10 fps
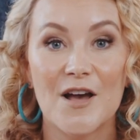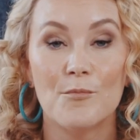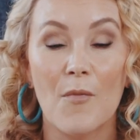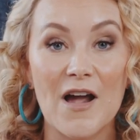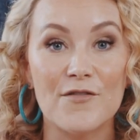
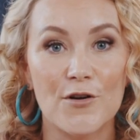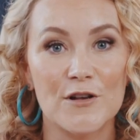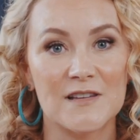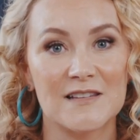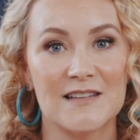My
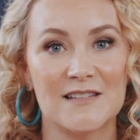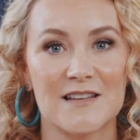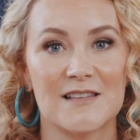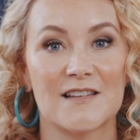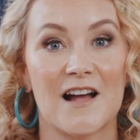first
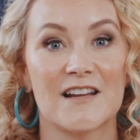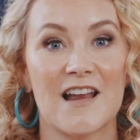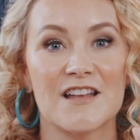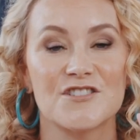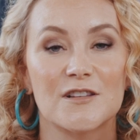assistant started
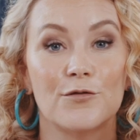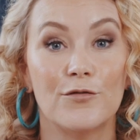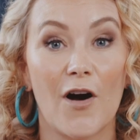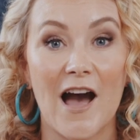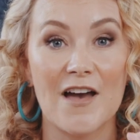at just
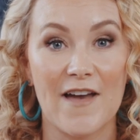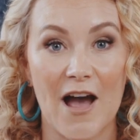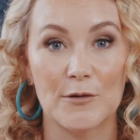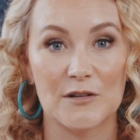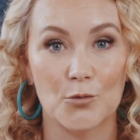5
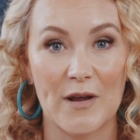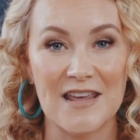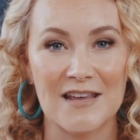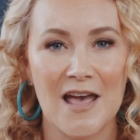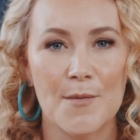hours a
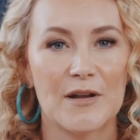week,